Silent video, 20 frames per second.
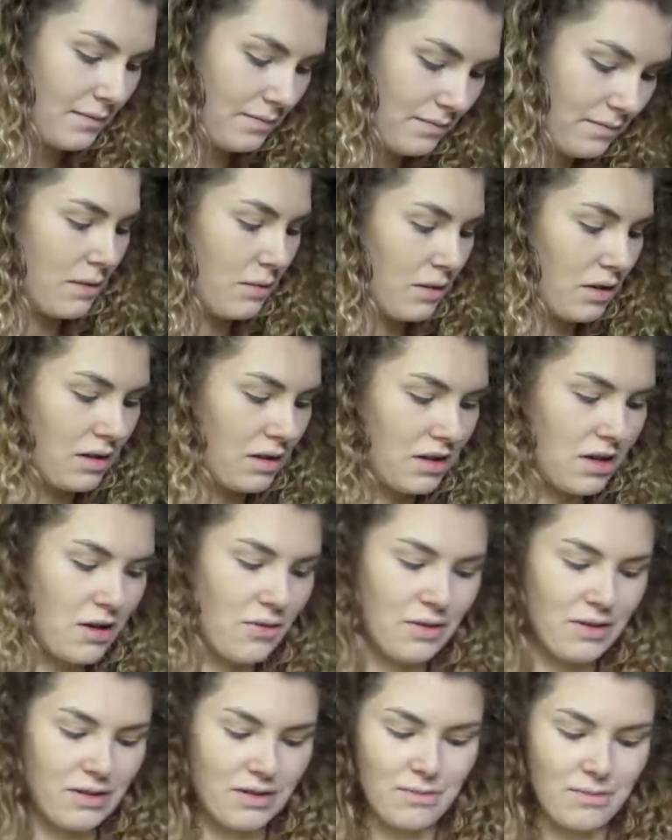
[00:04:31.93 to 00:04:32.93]
And we're gonna go
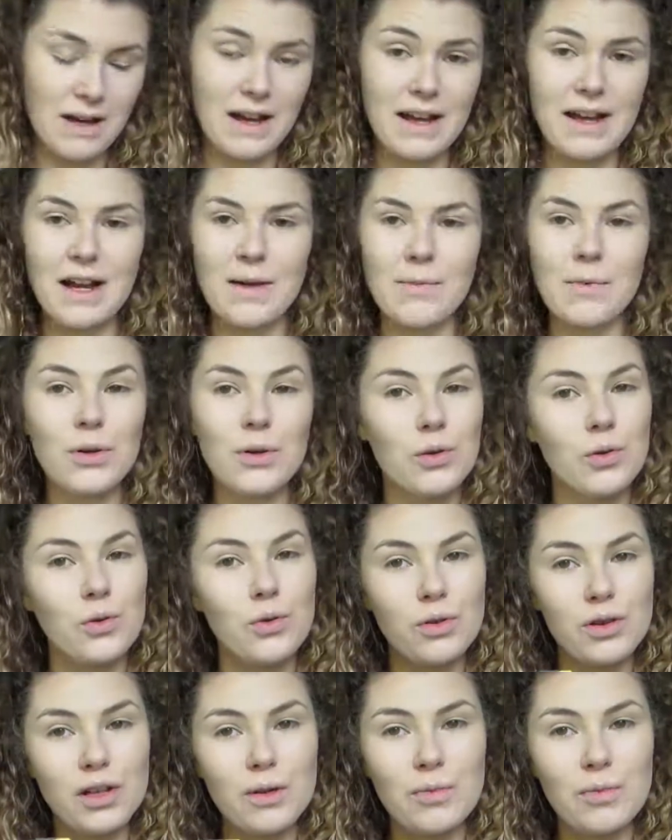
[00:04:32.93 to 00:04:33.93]
in with my
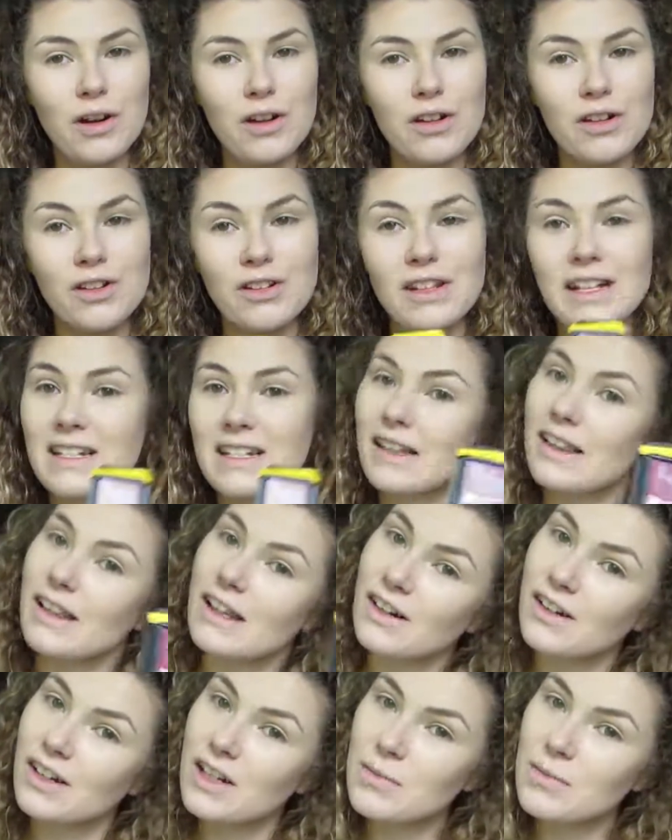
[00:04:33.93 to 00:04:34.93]
Hoola bronzer that's
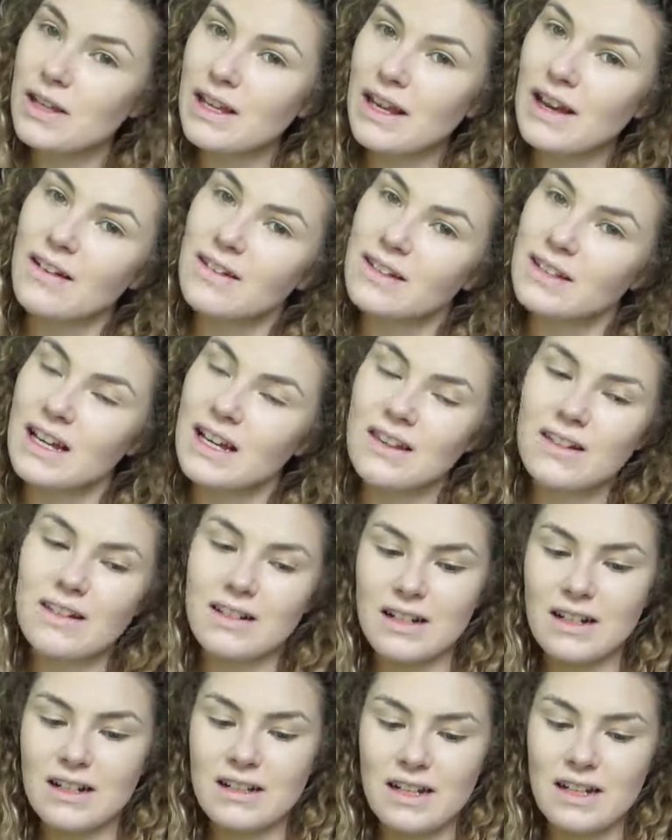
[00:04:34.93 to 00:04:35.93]
literally being held together in
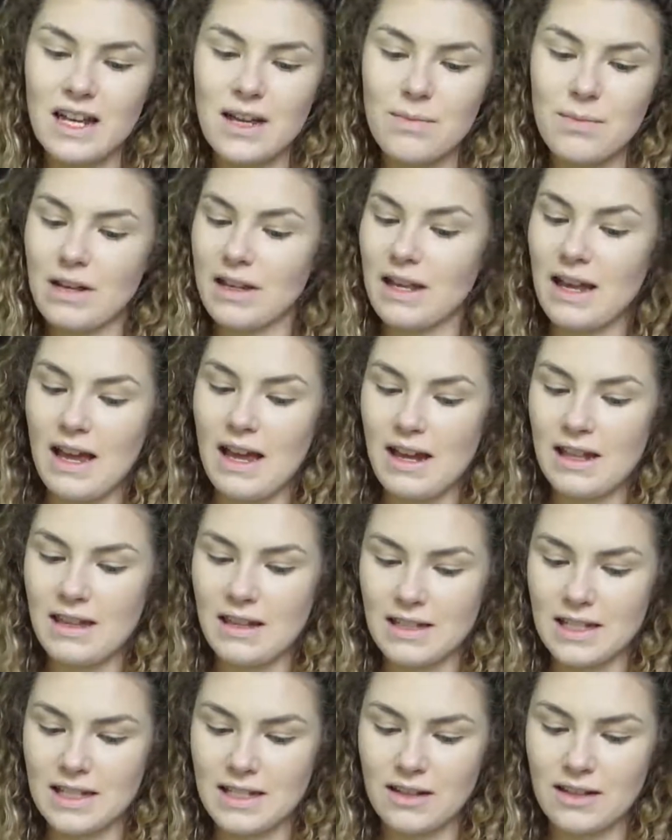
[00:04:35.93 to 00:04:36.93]
duct tape. Again,
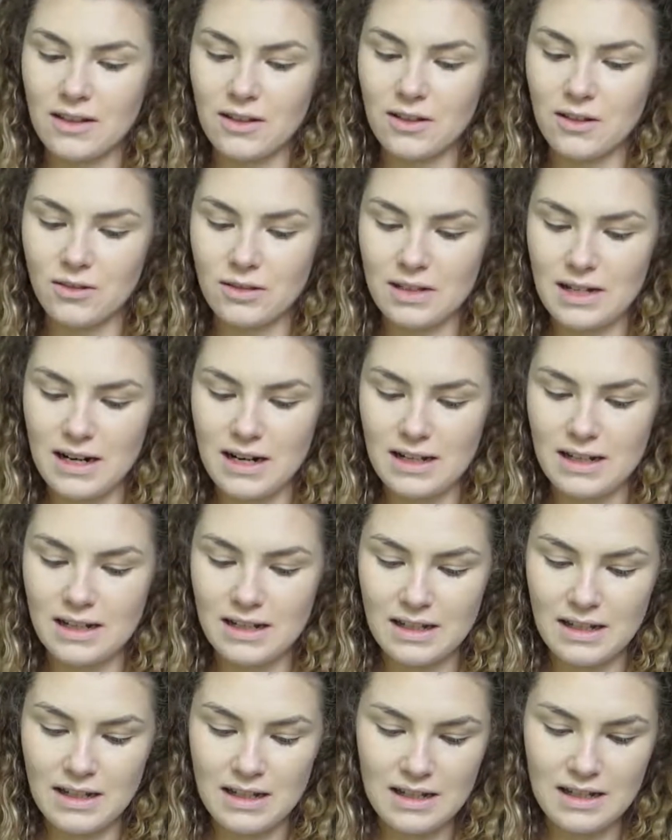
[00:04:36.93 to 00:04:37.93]
this is a little
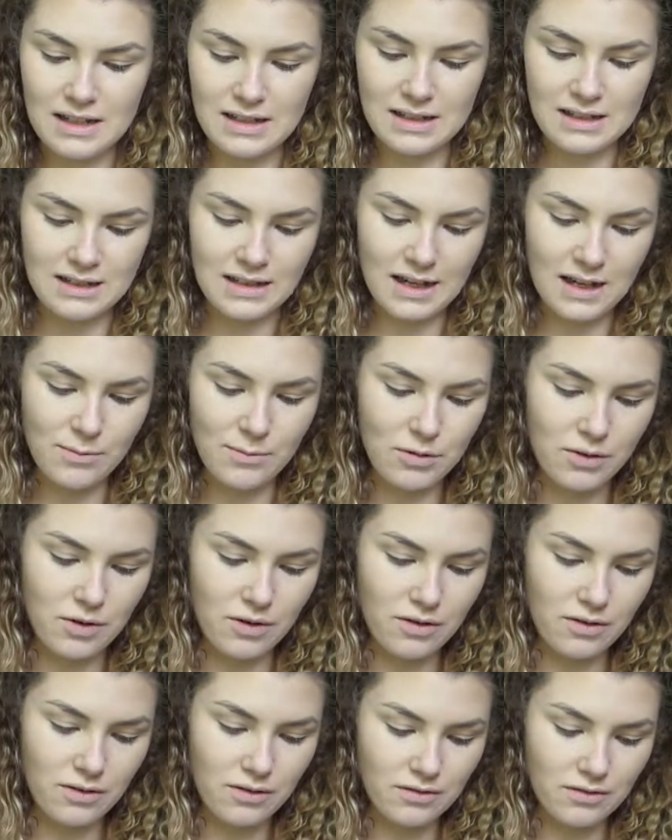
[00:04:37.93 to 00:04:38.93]
tiny
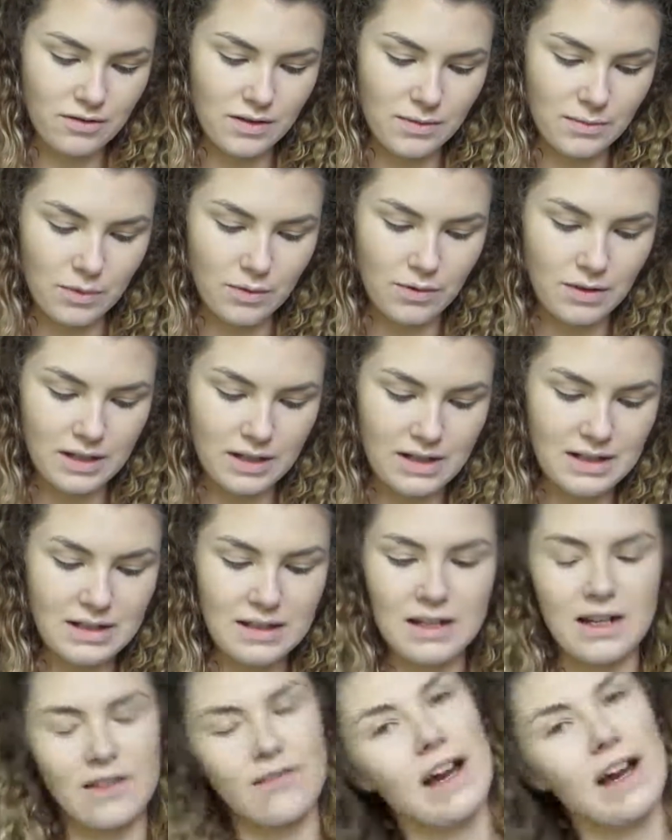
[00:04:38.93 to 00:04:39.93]
sample from Points
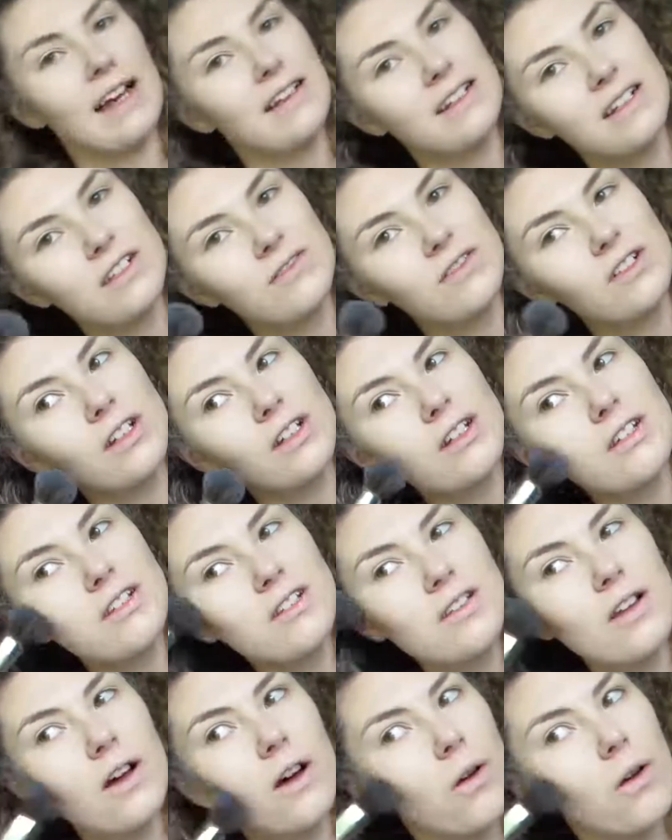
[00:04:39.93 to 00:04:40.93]
and I've had these for like
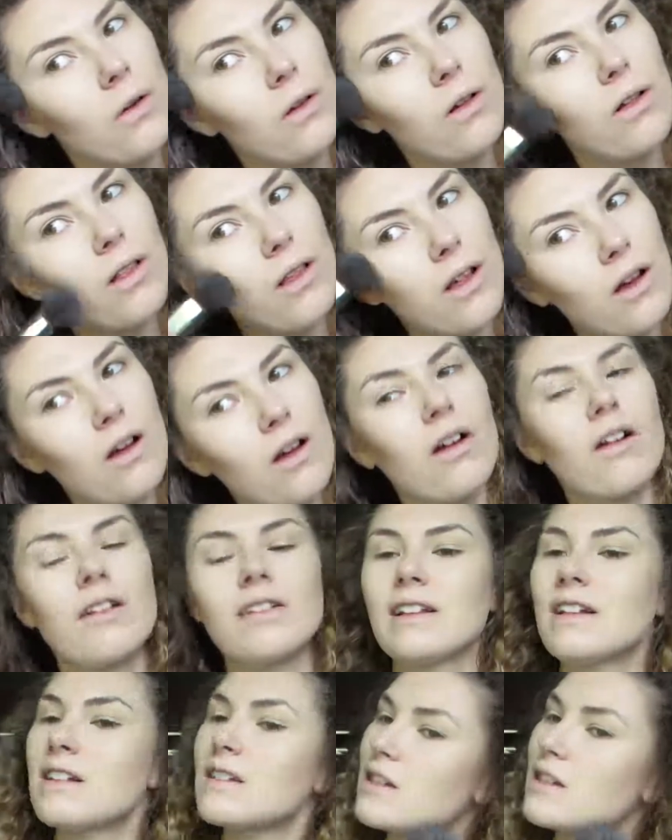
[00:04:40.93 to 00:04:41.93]
so long
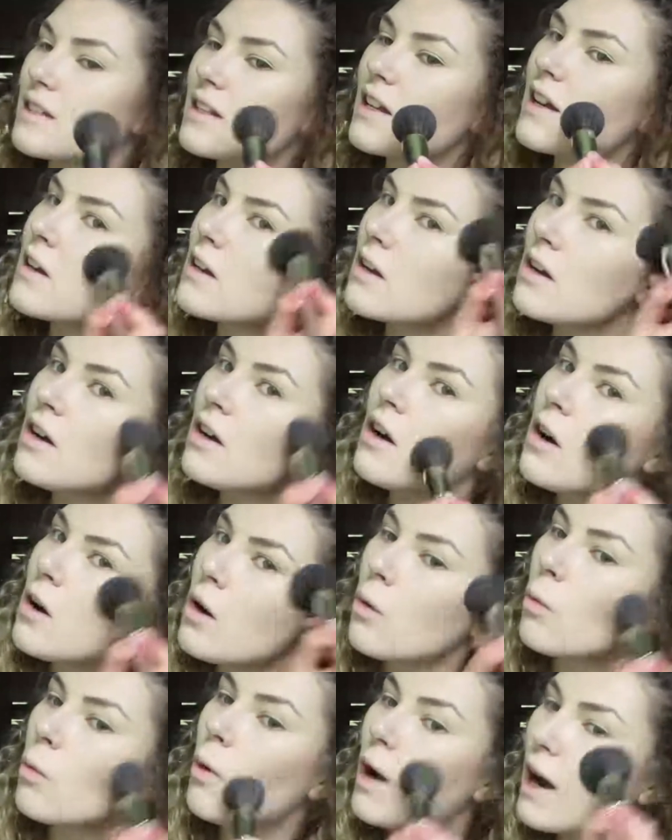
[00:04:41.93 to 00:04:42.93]
that's just like,
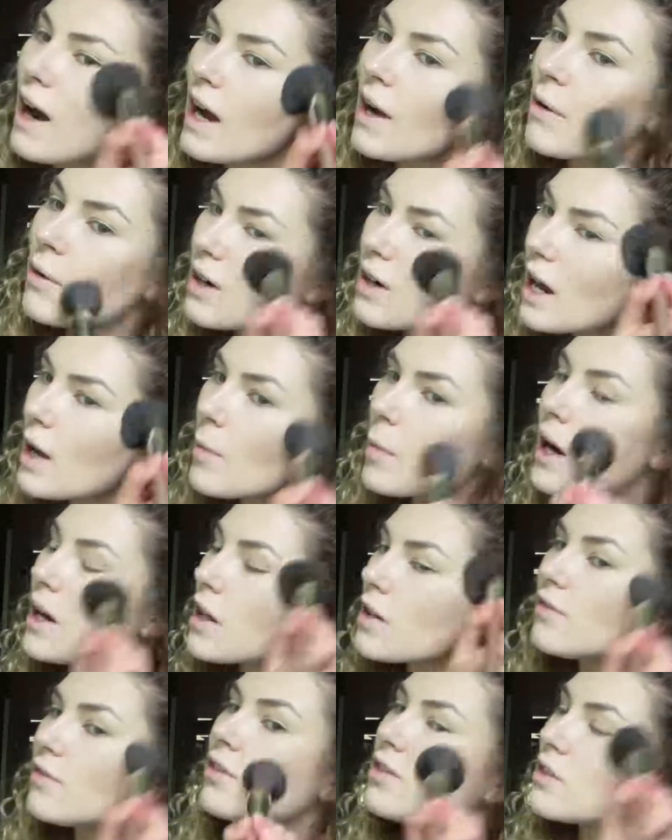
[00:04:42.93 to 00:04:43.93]
why would I buy
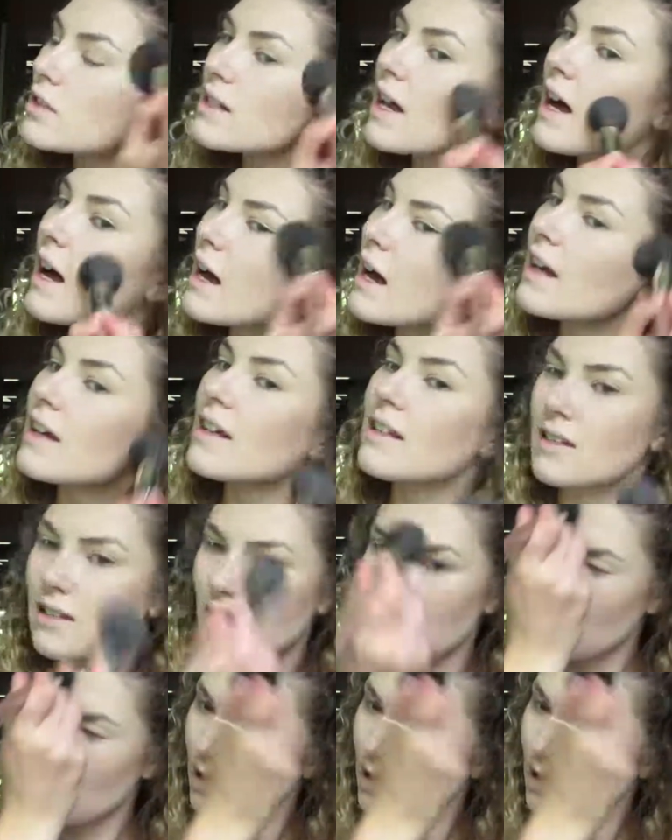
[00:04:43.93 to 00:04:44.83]
the full size